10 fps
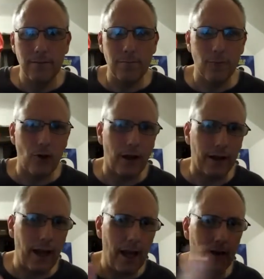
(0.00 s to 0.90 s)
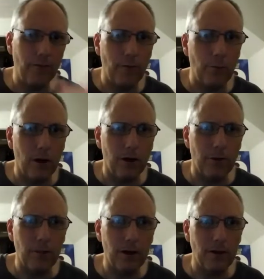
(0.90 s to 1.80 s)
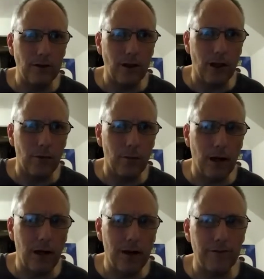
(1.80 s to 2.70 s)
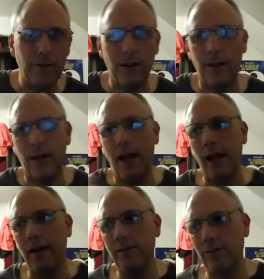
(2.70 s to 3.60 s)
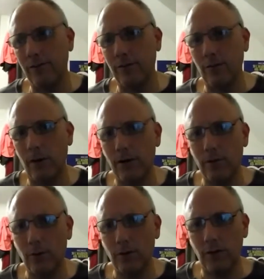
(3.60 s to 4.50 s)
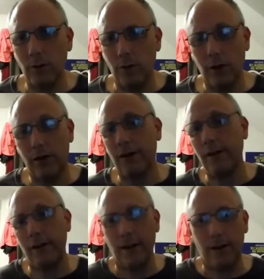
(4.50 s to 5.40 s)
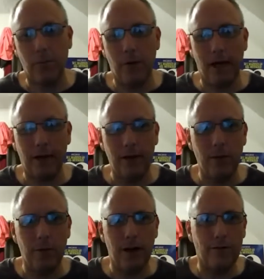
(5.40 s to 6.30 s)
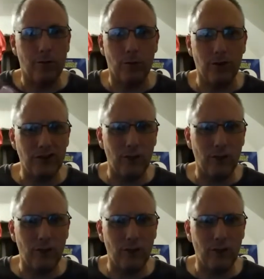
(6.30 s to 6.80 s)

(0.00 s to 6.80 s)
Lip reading: It's like half of Barney Miller's home life, and then half of it was at work, and he'd come back home afterwards.